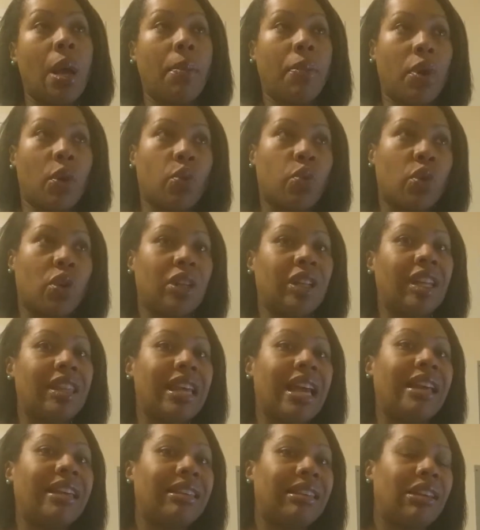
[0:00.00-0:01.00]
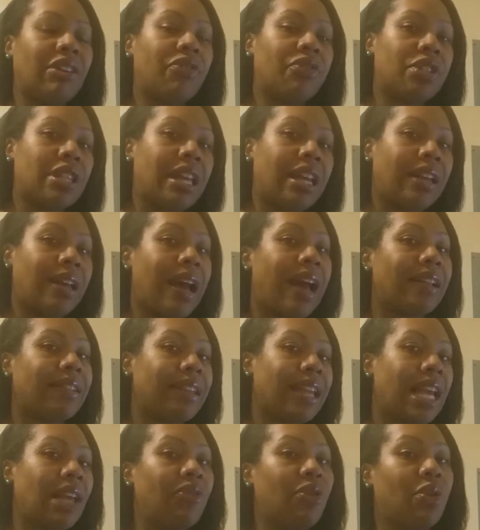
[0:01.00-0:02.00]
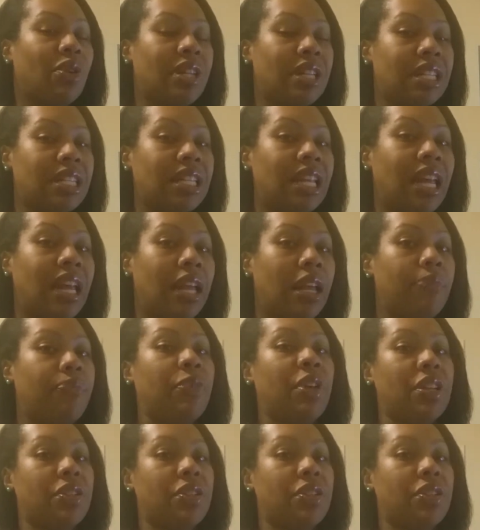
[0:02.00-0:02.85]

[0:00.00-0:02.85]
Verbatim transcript: but really that gift that God gave you to sing